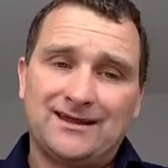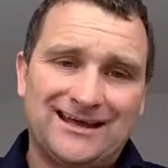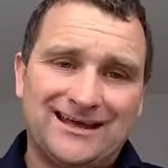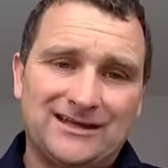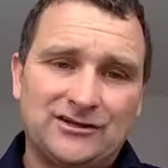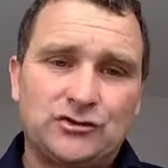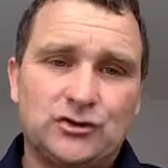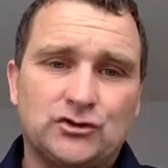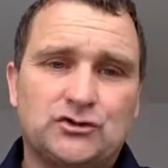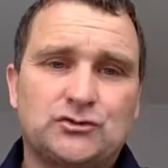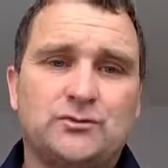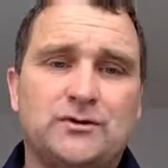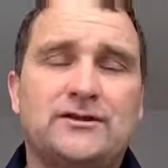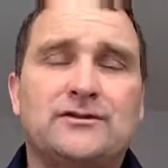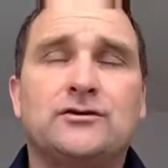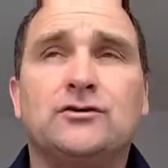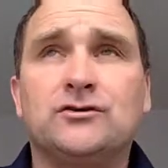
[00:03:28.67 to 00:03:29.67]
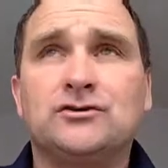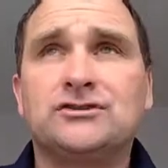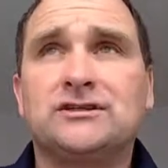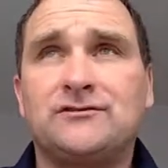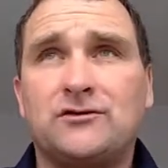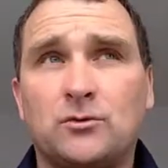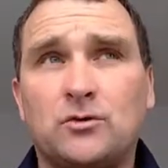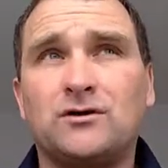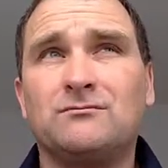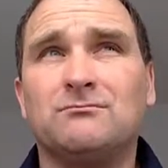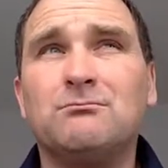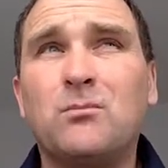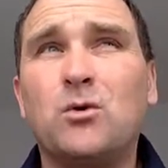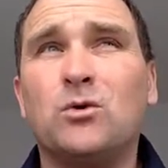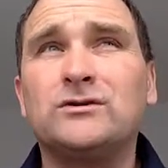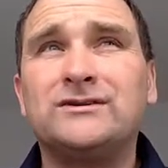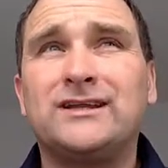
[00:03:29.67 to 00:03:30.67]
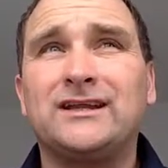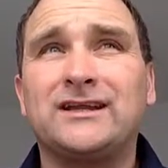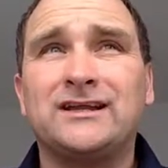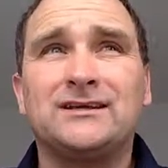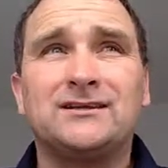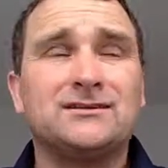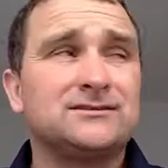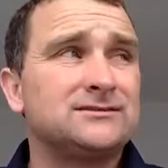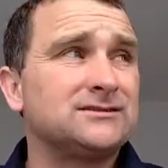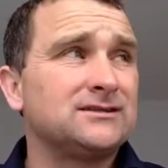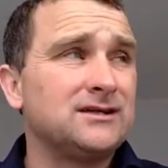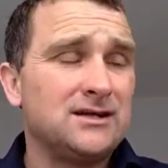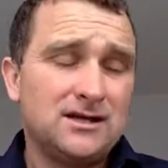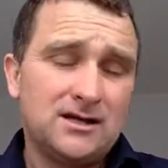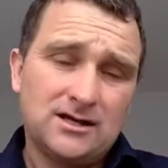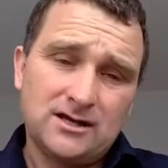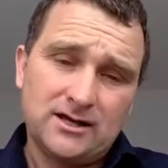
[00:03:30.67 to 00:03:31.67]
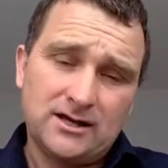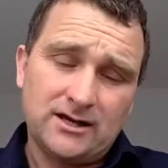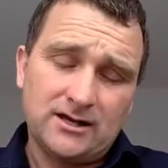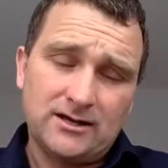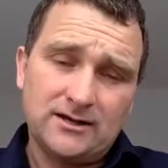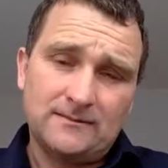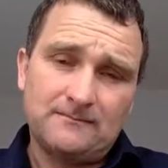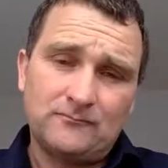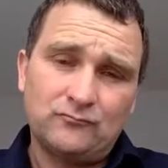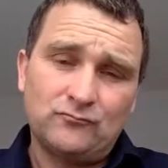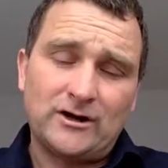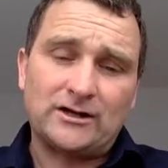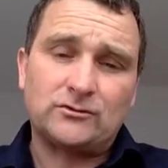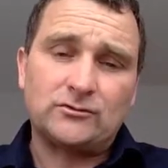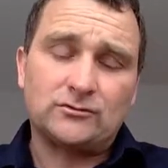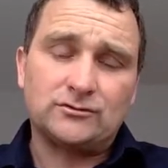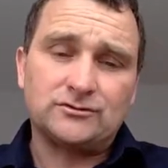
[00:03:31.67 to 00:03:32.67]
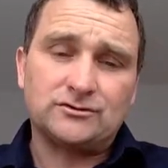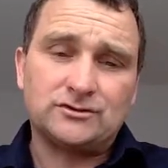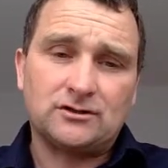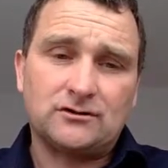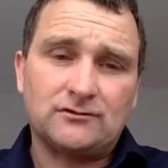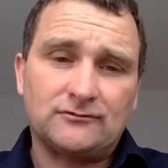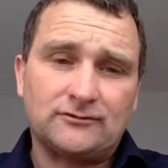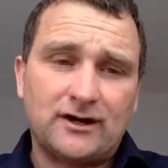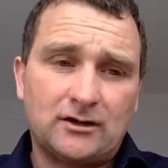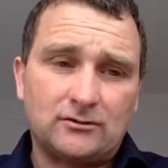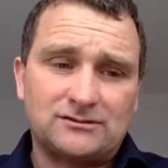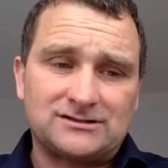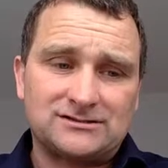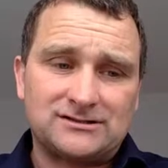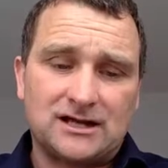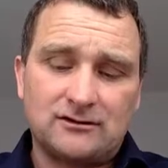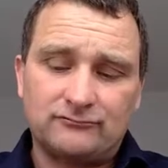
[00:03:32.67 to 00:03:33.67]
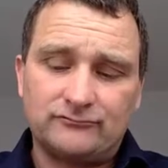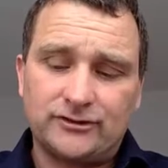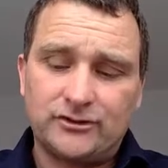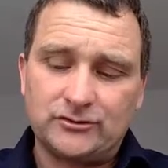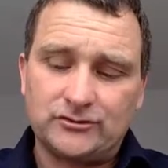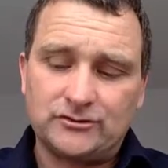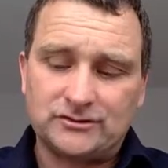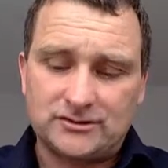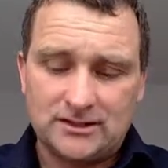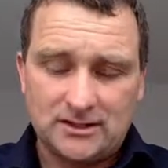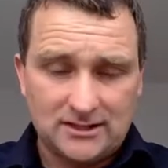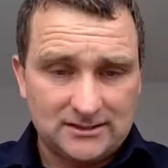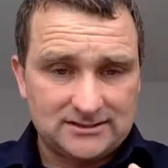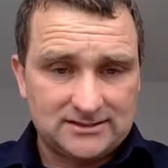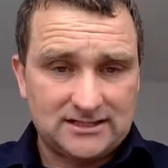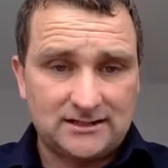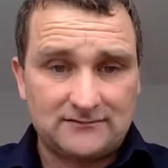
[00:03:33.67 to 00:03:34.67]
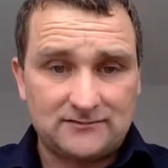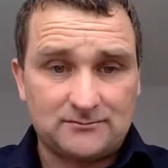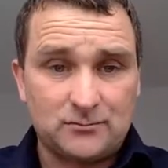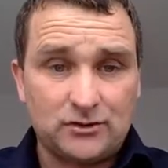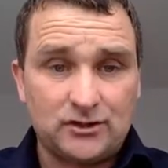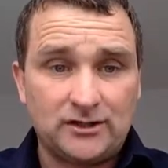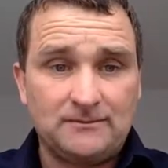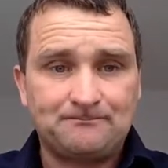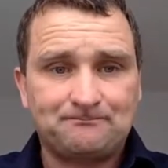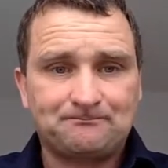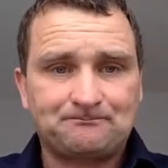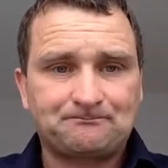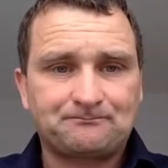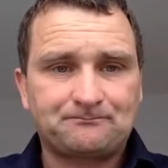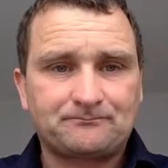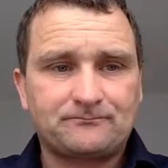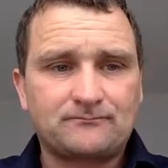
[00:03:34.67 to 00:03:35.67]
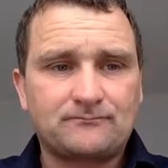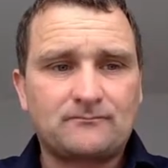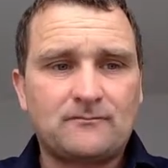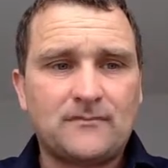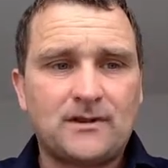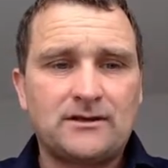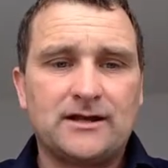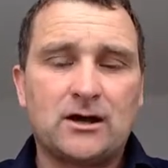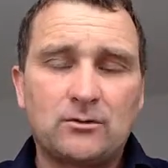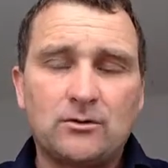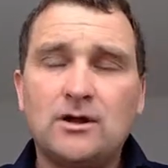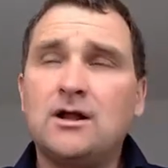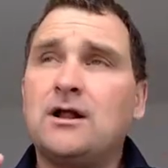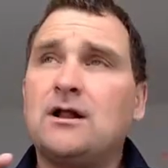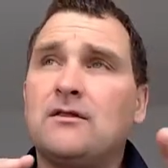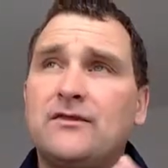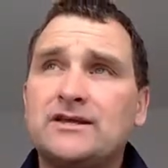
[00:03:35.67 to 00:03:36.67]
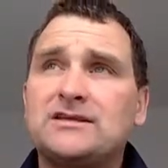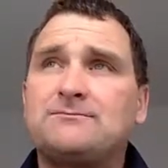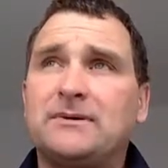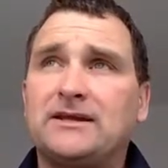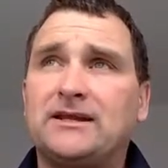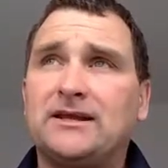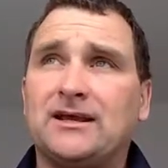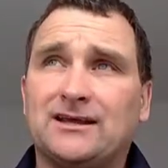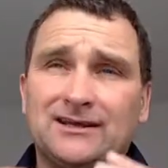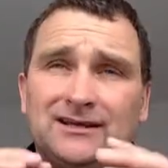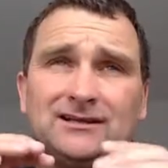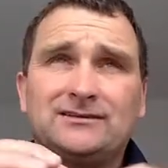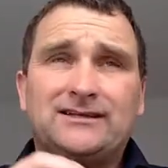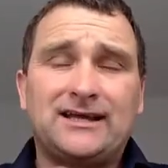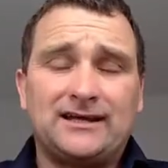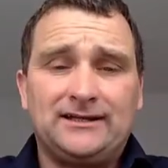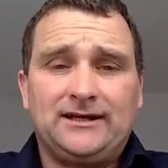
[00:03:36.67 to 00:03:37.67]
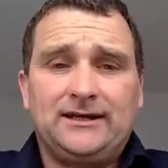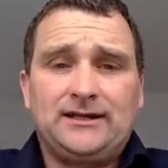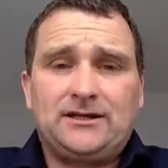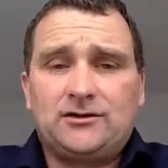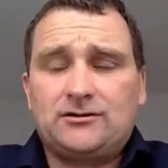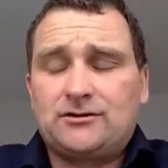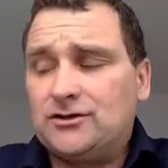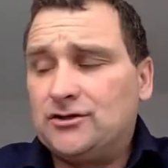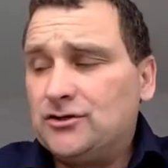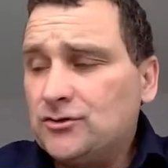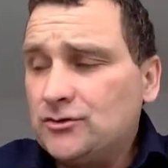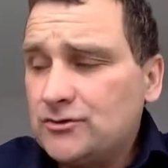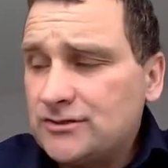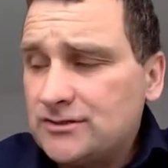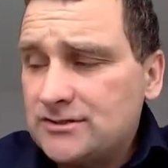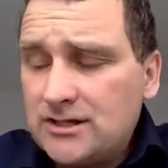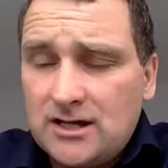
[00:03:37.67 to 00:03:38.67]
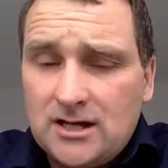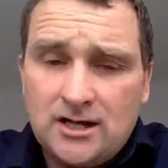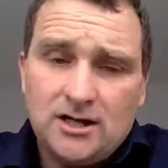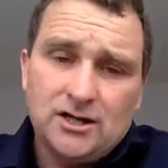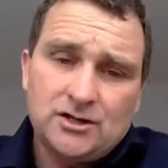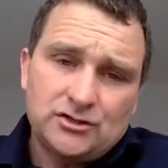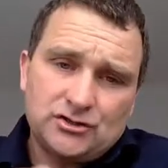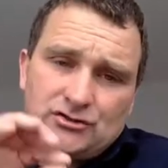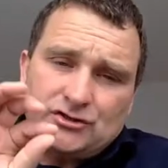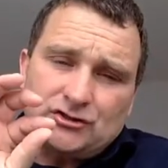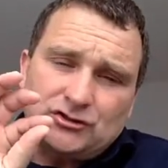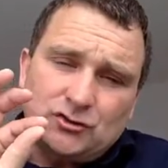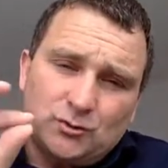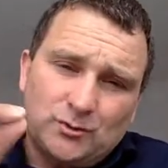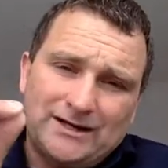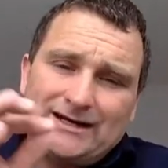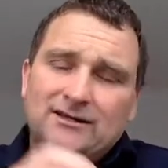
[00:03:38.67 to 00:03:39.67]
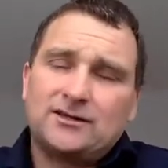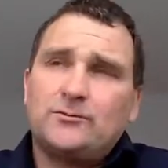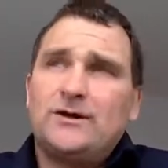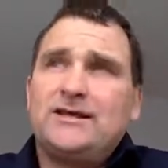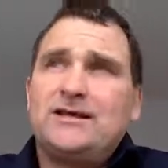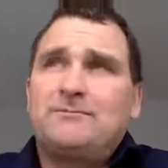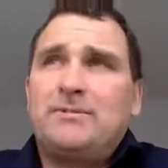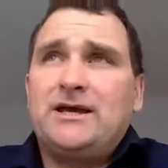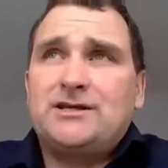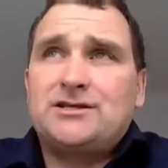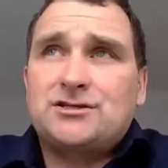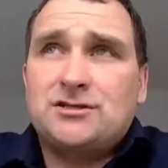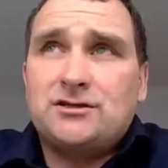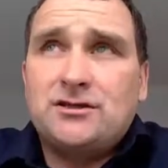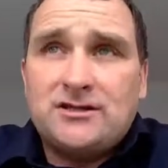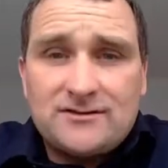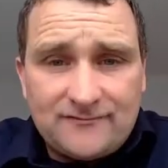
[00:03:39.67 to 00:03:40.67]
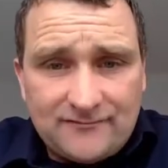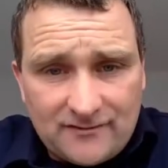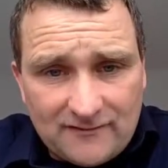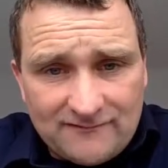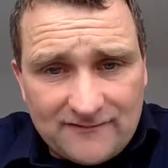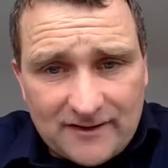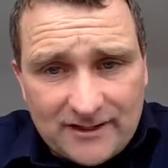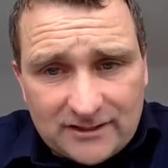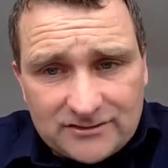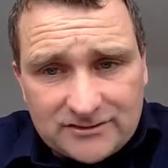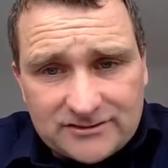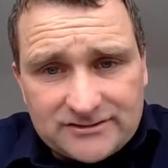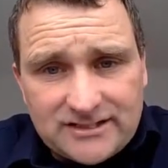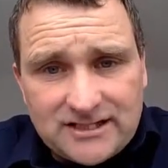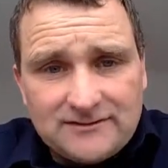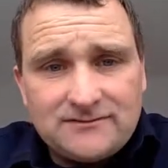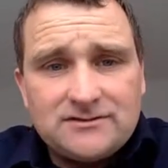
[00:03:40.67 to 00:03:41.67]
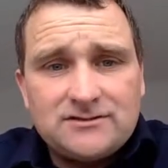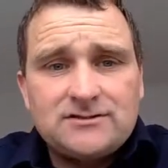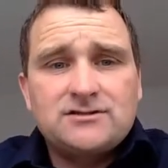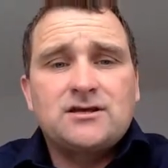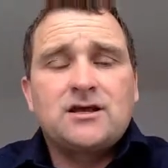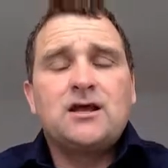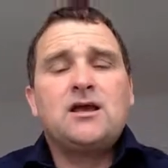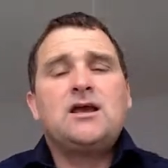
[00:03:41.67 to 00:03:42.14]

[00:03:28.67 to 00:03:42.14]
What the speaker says: get in touch with us if you want more detailed records of how reuse saves money. Now, this bit here, a little technique you can use just to tweak the way you're pitching the financial savings.